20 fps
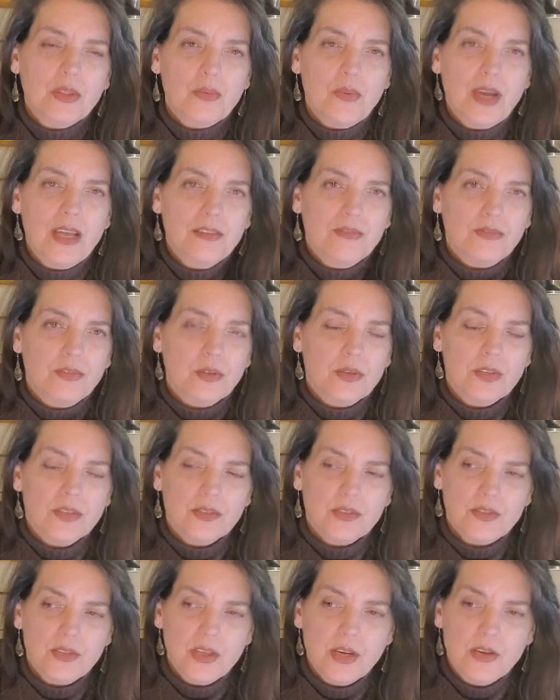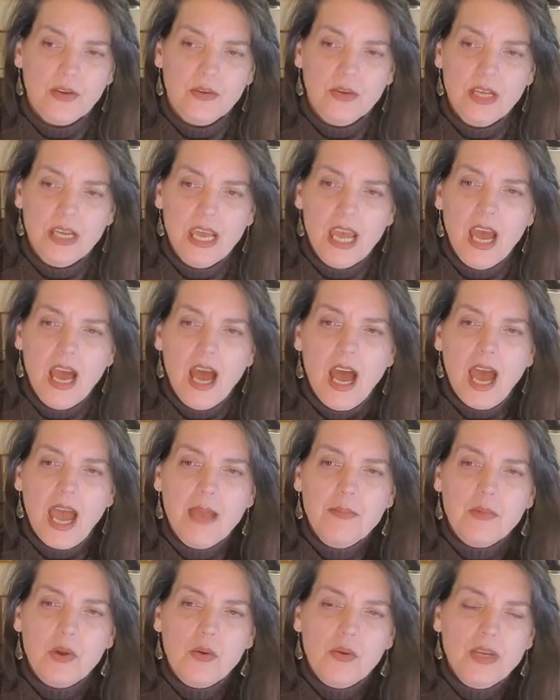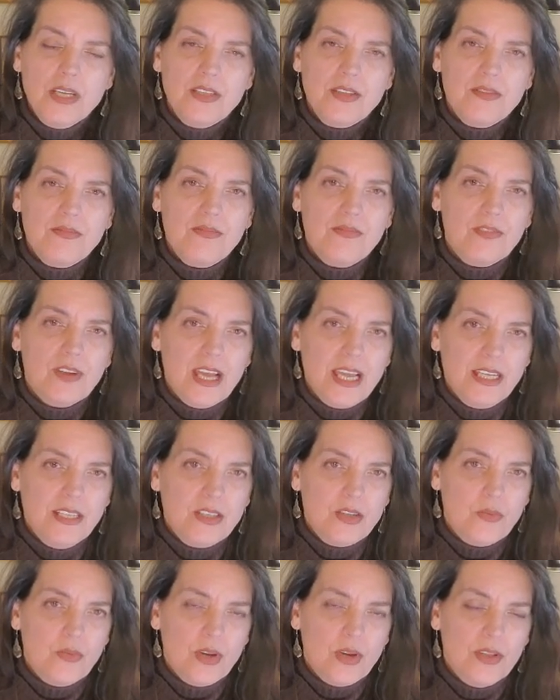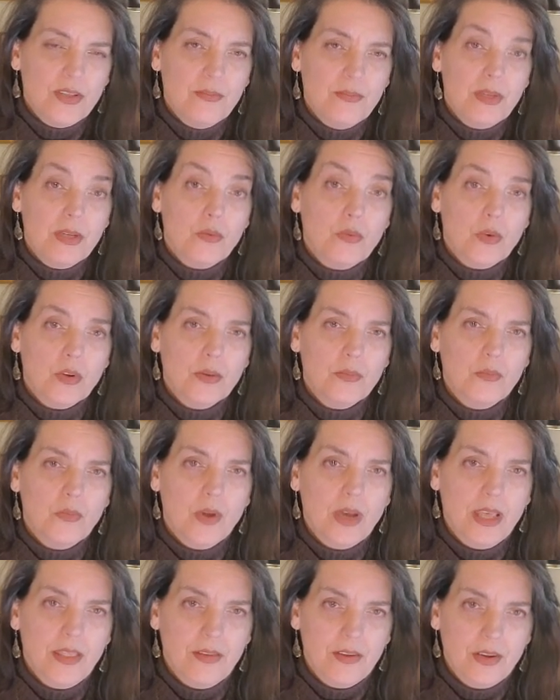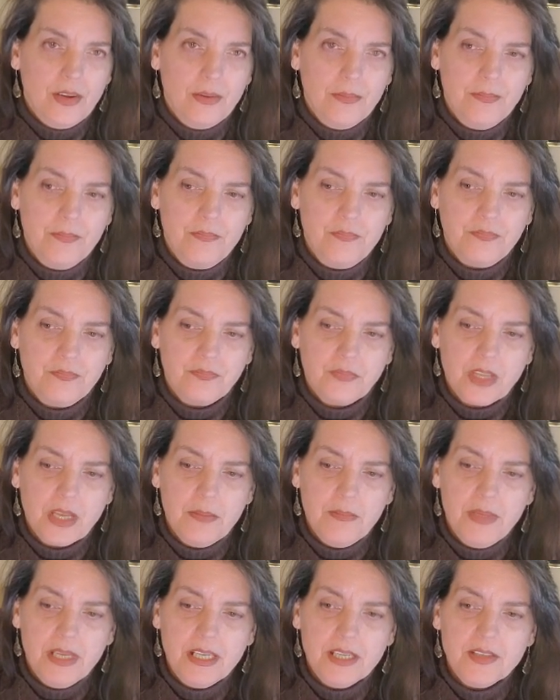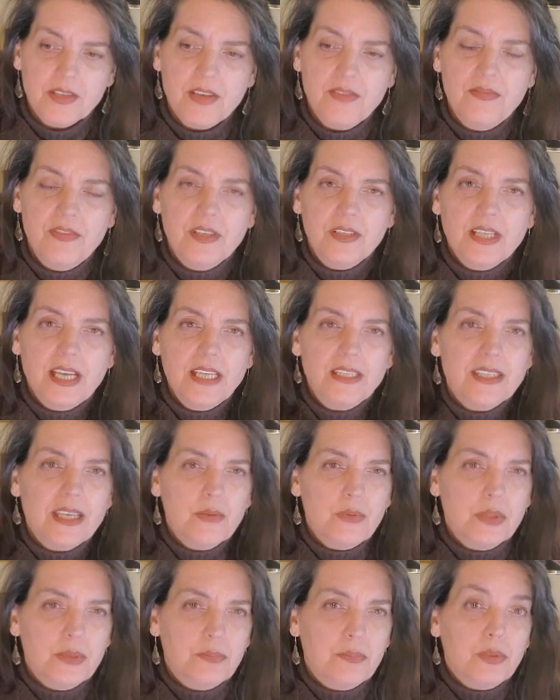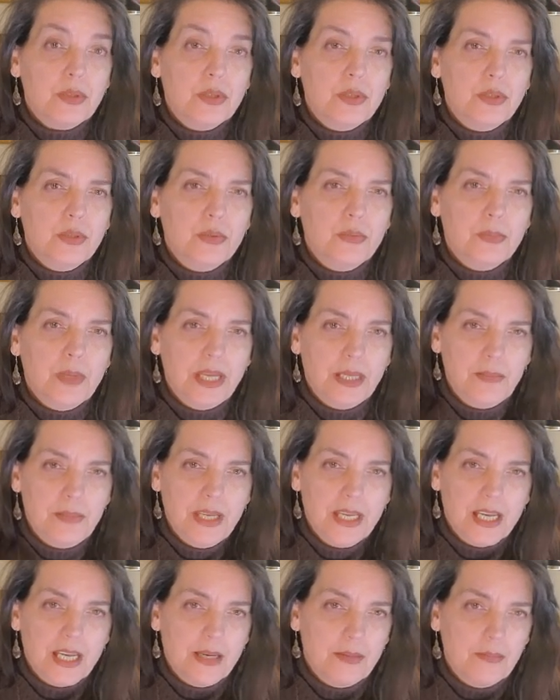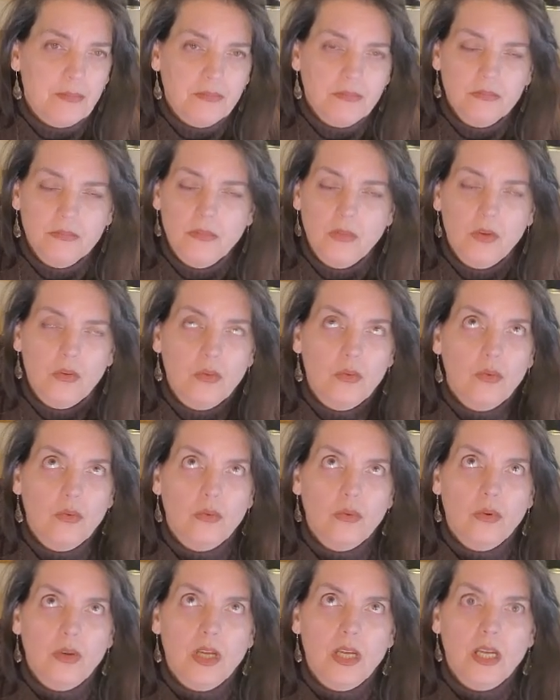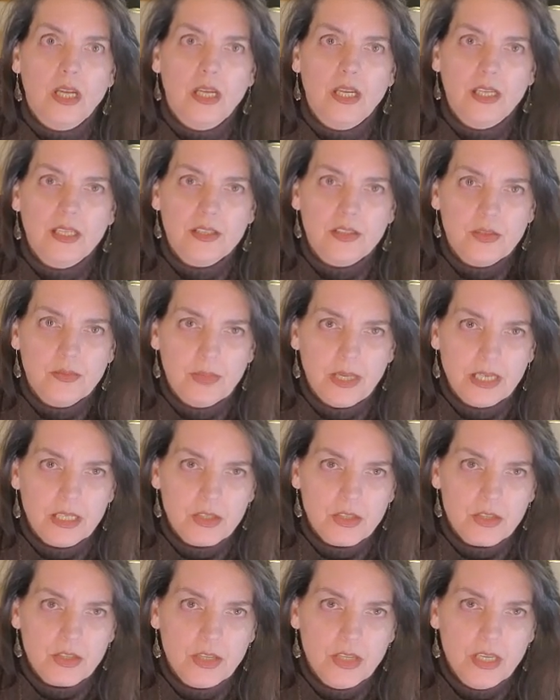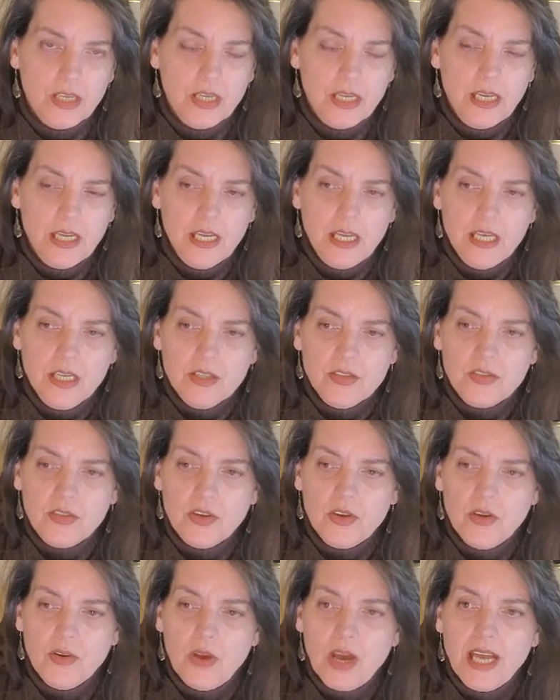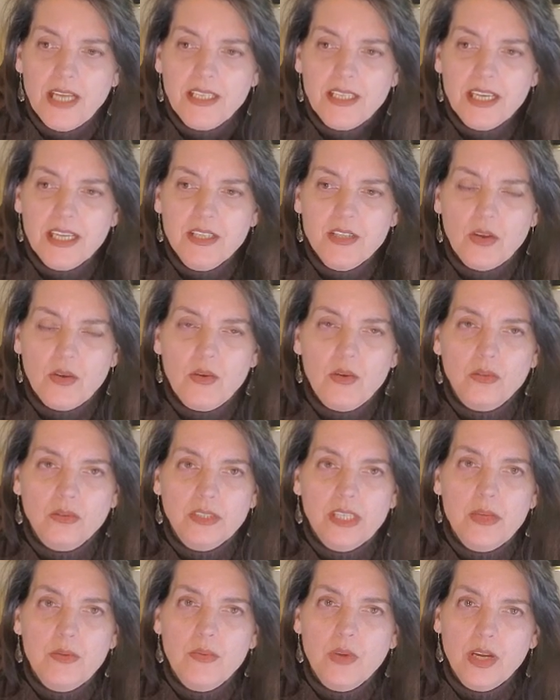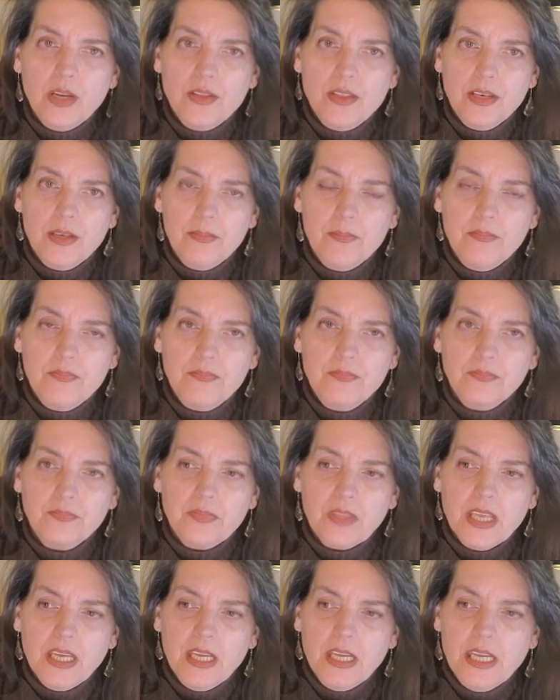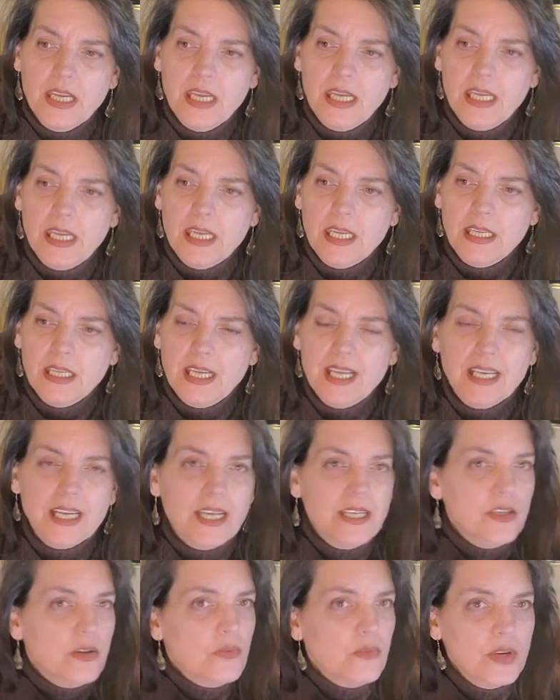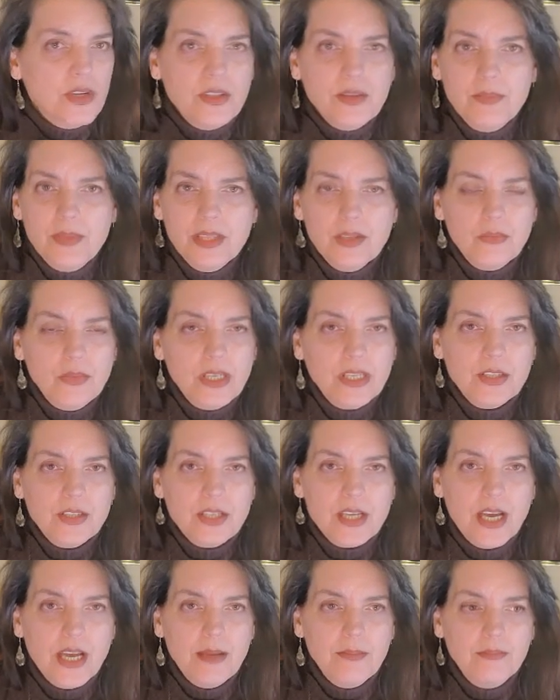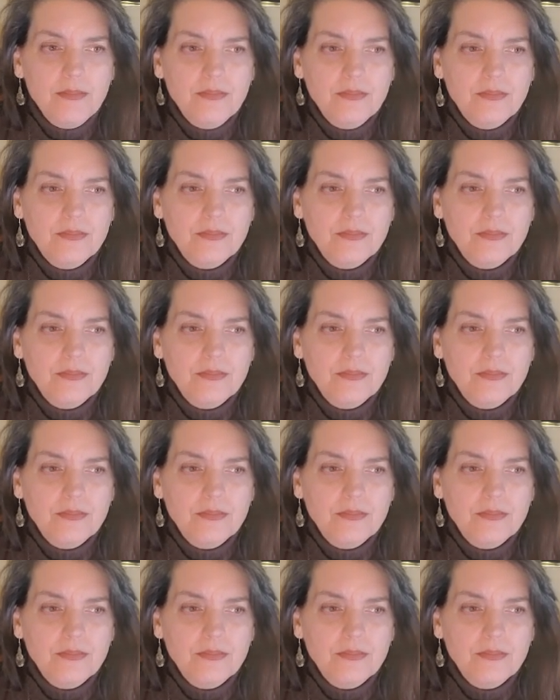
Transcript: with white florals though. I'm always afraid to wear them in warm weather, because I feel like they would bloom and become way too much. So I tend to only wear them in, and I don't wear them in the wintertime.